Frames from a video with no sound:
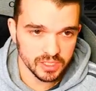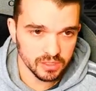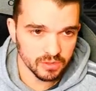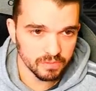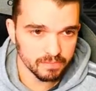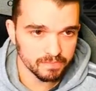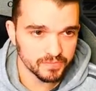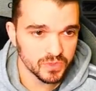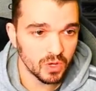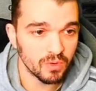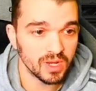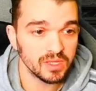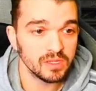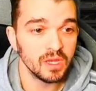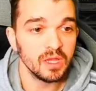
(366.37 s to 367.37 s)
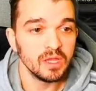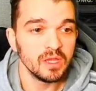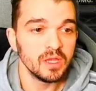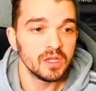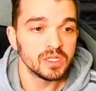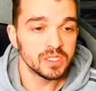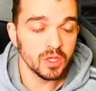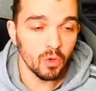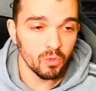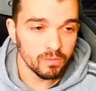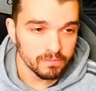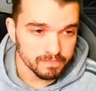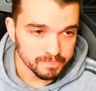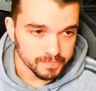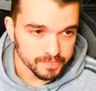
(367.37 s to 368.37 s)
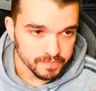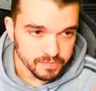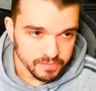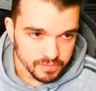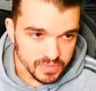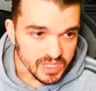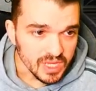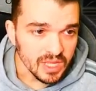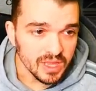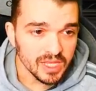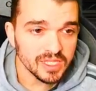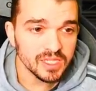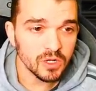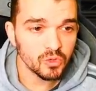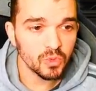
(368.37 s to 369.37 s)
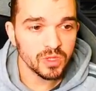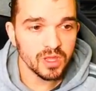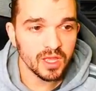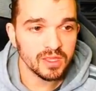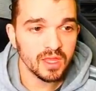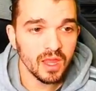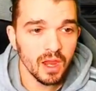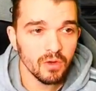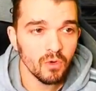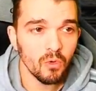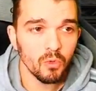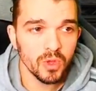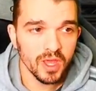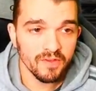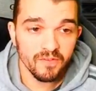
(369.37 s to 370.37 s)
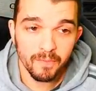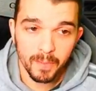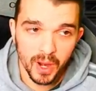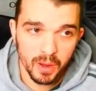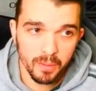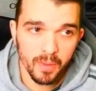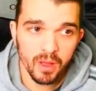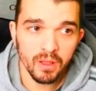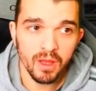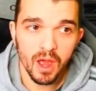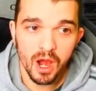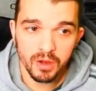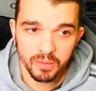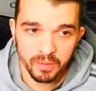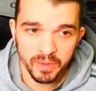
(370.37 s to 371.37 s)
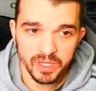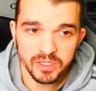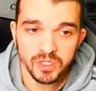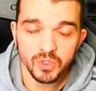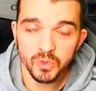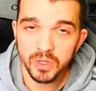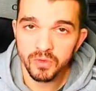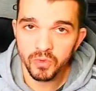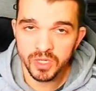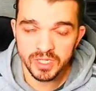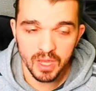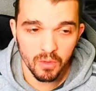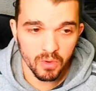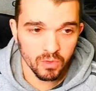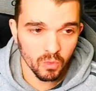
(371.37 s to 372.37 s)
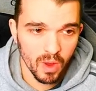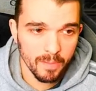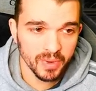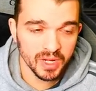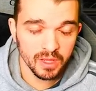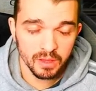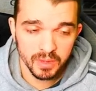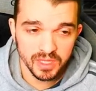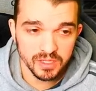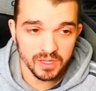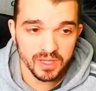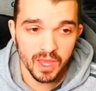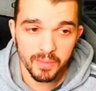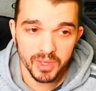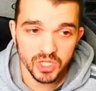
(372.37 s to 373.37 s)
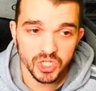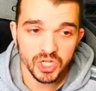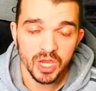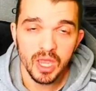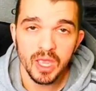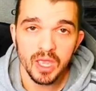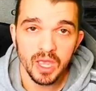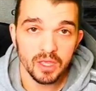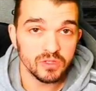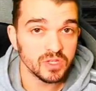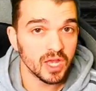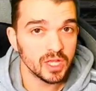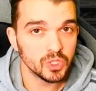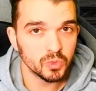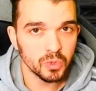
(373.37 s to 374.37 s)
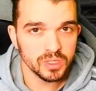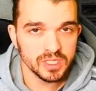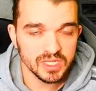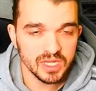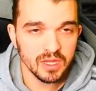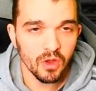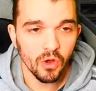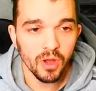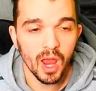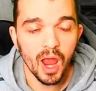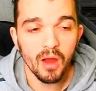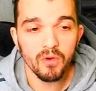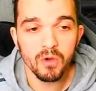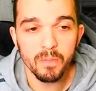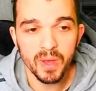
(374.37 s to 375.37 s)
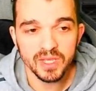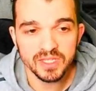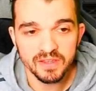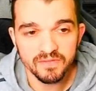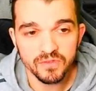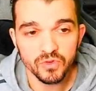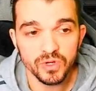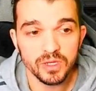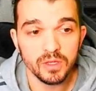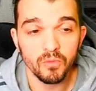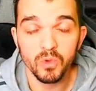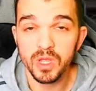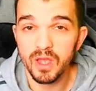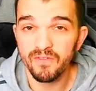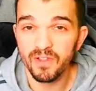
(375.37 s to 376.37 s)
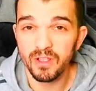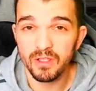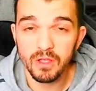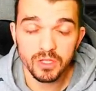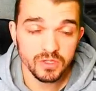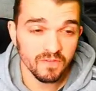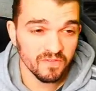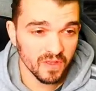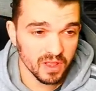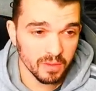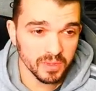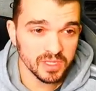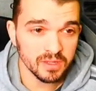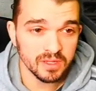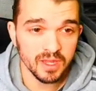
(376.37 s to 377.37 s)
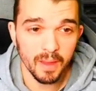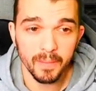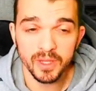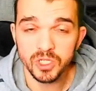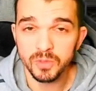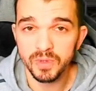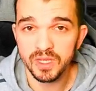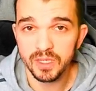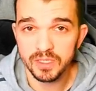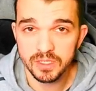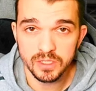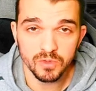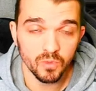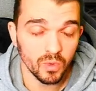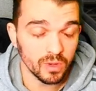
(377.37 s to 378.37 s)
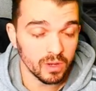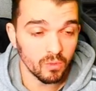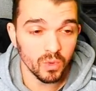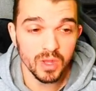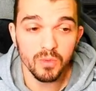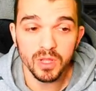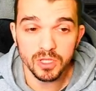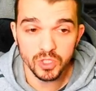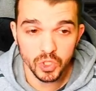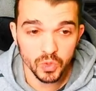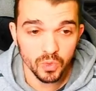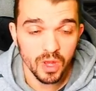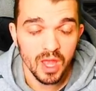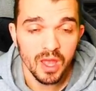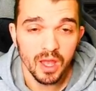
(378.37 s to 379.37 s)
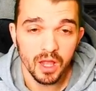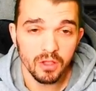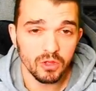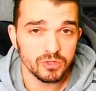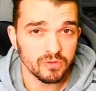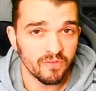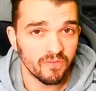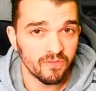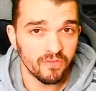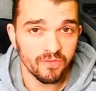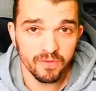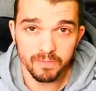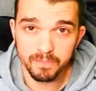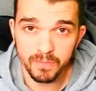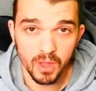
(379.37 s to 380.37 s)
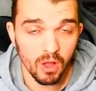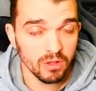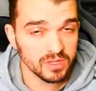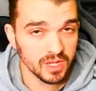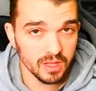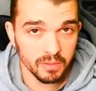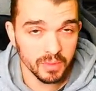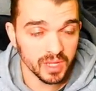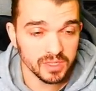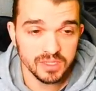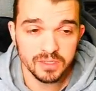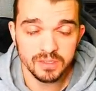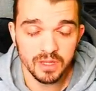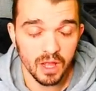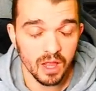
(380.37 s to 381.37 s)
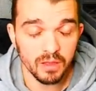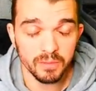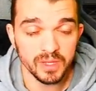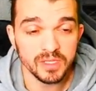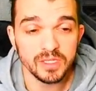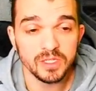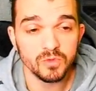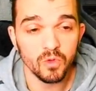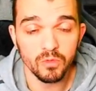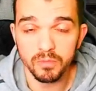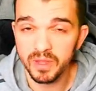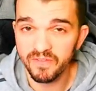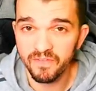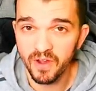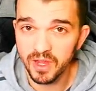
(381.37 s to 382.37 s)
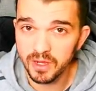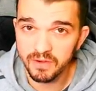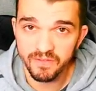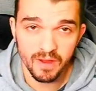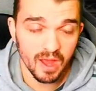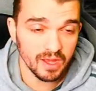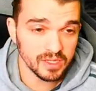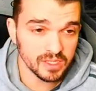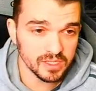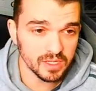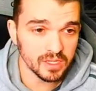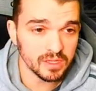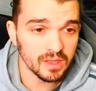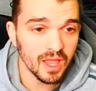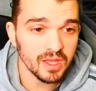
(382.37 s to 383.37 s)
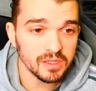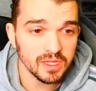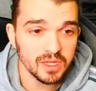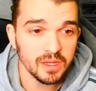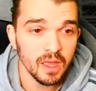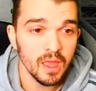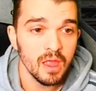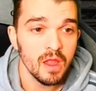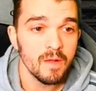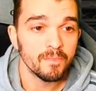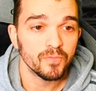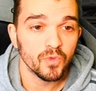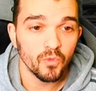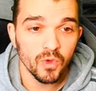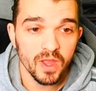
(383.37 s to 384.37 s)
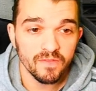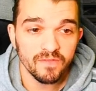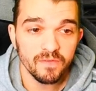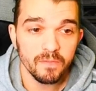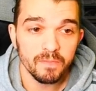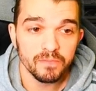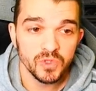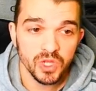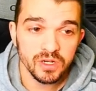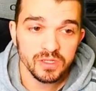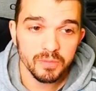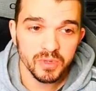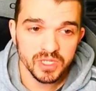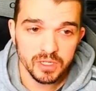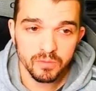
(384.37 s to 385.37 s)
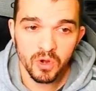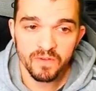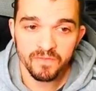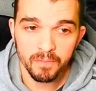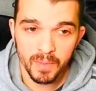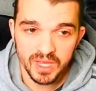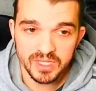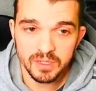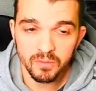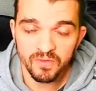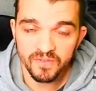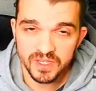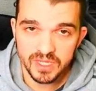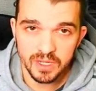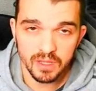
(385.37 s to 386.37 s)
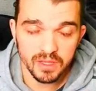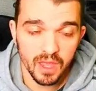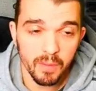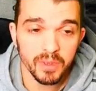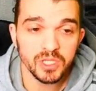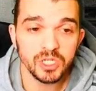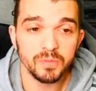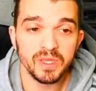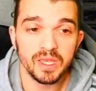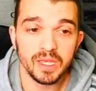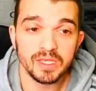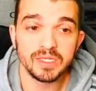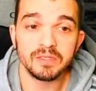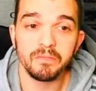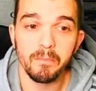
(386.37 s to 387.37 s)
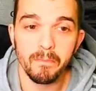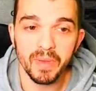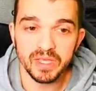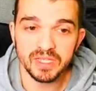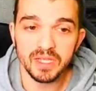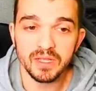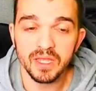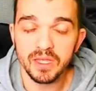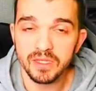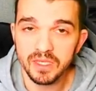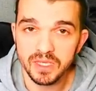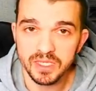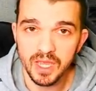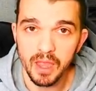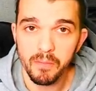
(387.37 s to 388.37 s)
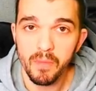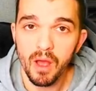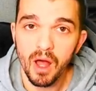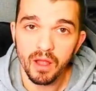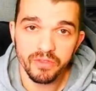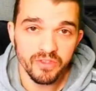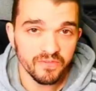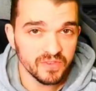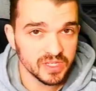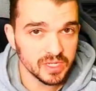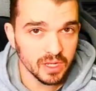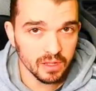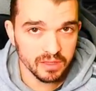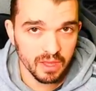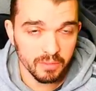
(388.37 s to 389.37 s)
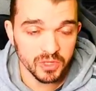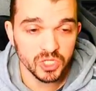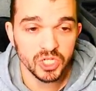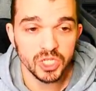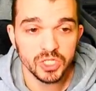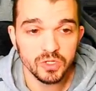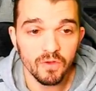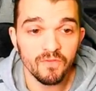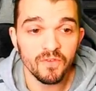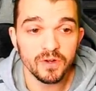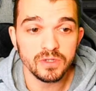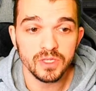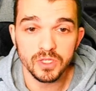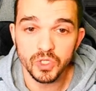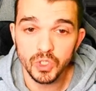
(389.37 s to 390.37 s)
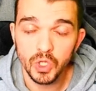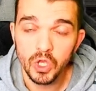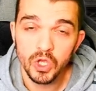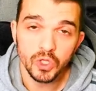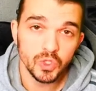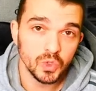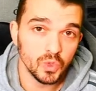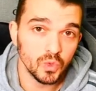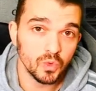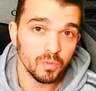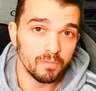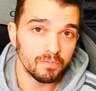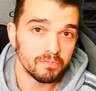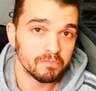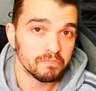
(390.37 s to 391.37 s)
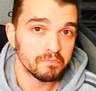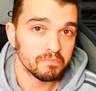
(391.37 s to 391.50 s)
easier. Alright, so let's start with Lightning Arrow. We have Primal Armament to increase our weapon elemental damage. As you guys will see on our passive tree, we have a lot of elemental damage because we will do a lot of all the elements will be fire, ice and lightning. We have 30% more maximum physical damage because basically in this game all the physical damage is converted to